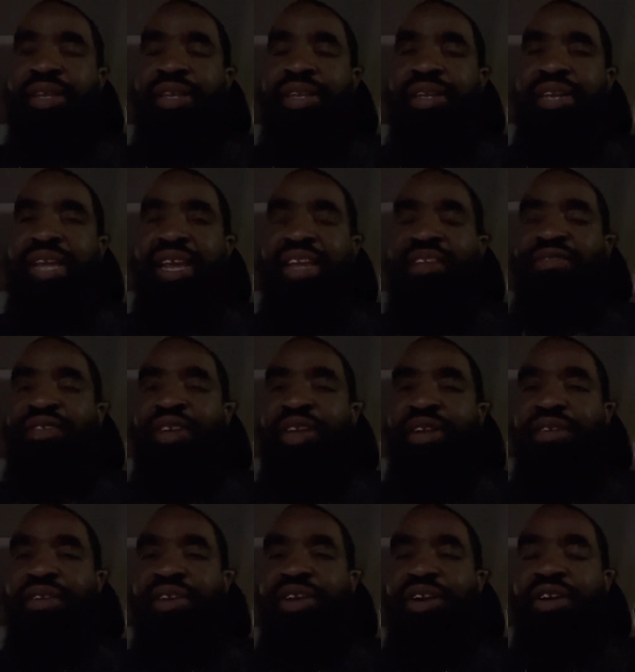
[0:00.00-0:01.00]
That's
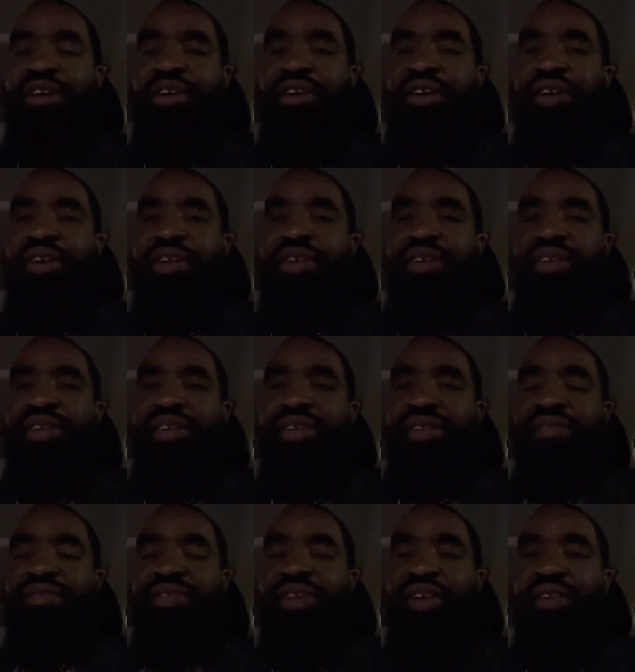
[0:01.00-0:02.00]
very hard.
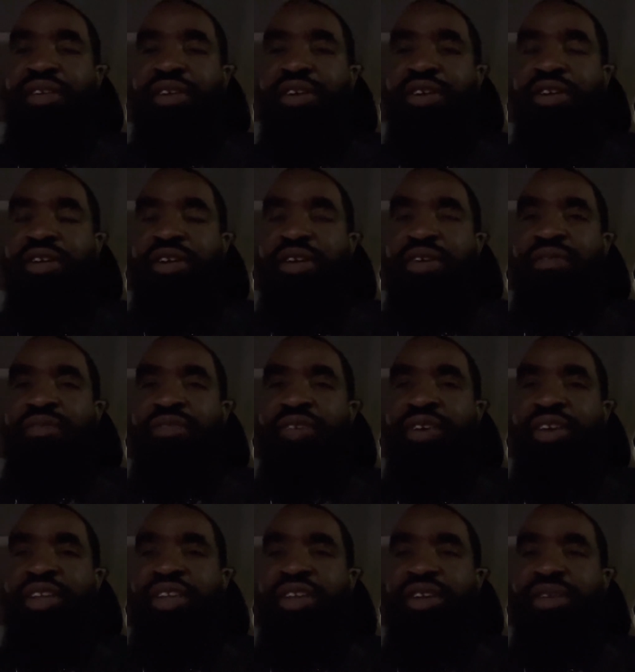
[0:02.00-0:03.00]
It's very hard for
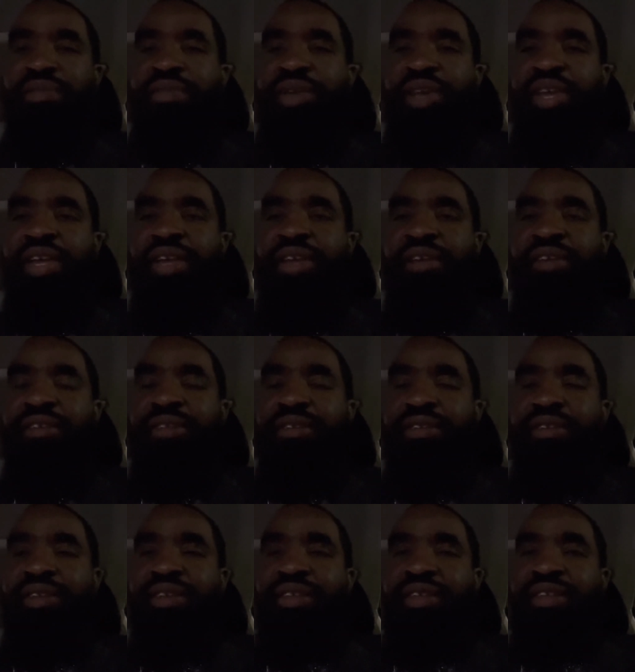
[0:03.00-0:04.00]
the young man.
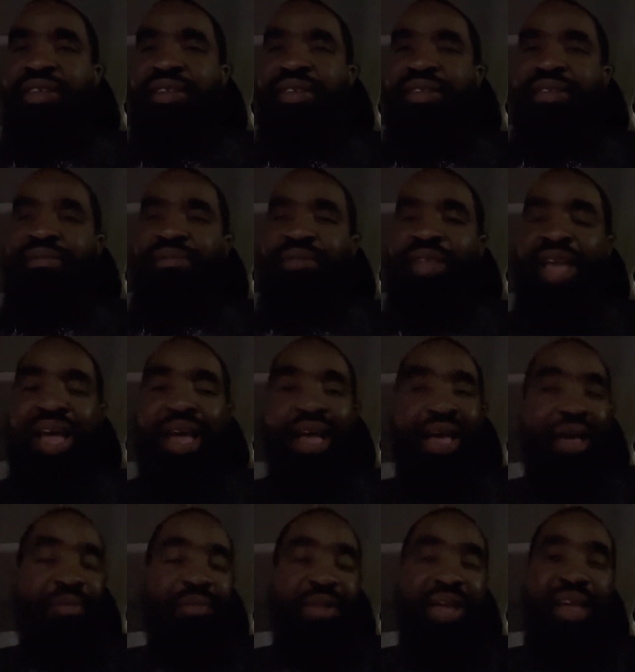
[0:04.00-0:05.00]
Not
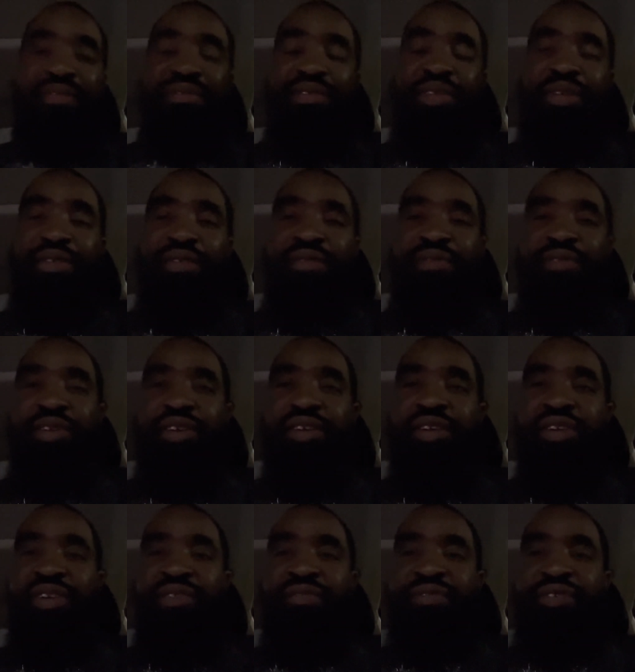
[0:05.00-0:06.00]
I'm not very
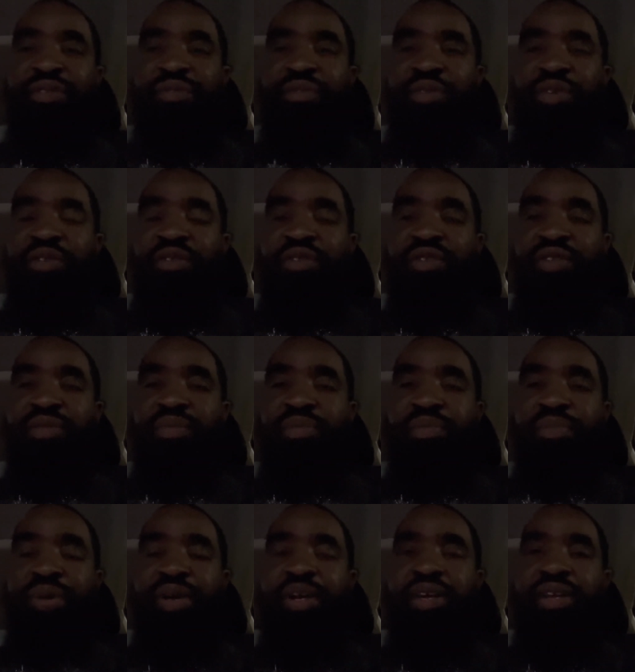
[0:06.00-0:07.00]
fond of his music,
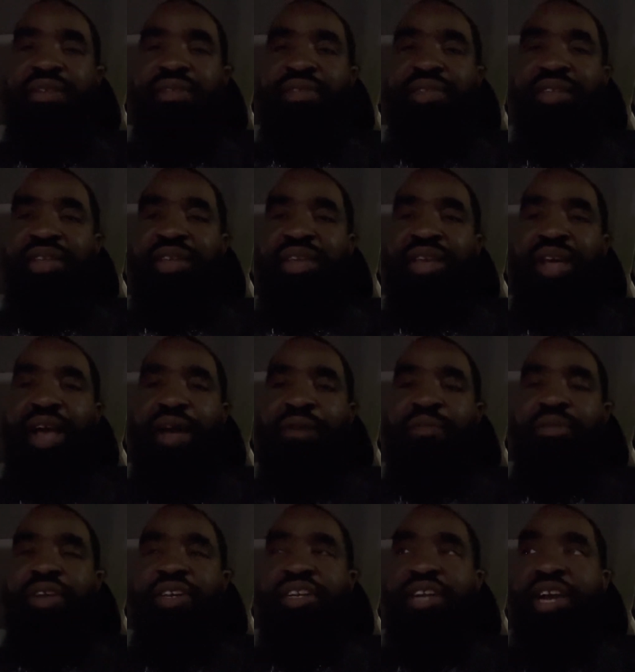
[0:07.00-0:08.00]
but I
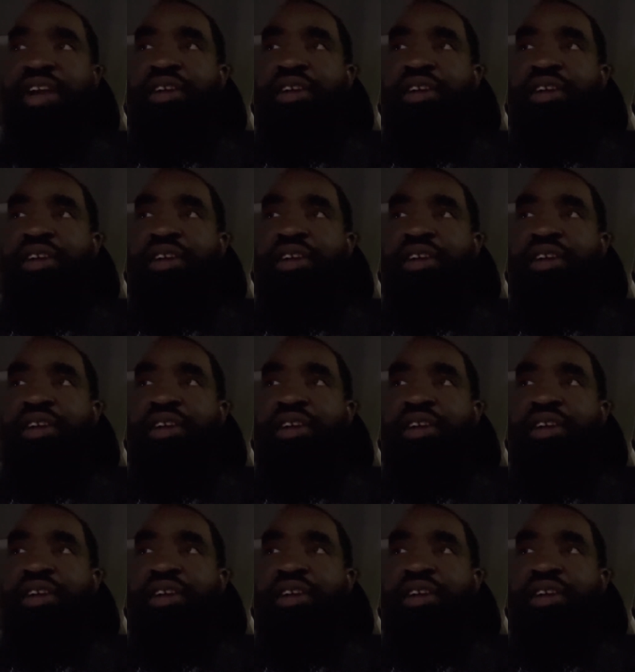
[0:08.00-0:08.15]
wish all